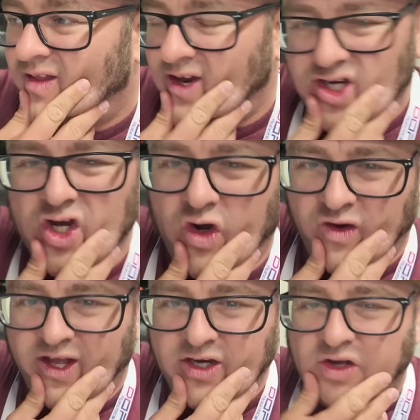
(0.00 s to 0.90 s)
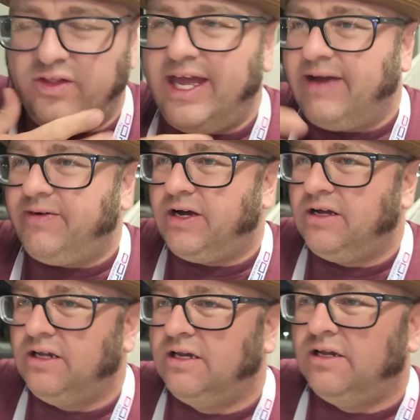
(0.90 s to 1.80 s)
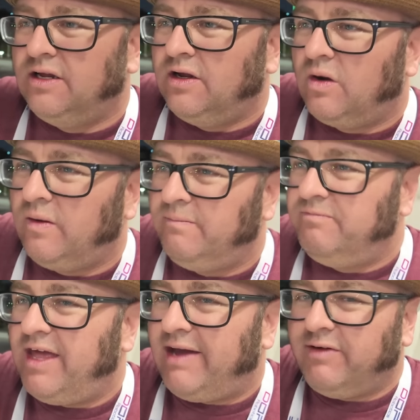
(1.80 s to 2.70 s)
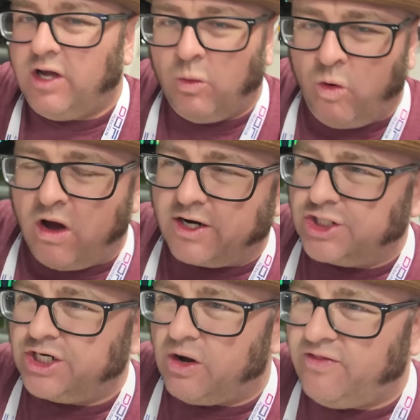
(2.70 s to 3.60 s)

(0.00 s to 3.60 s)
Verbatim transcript: They do. They do. They have a they have a, a water show.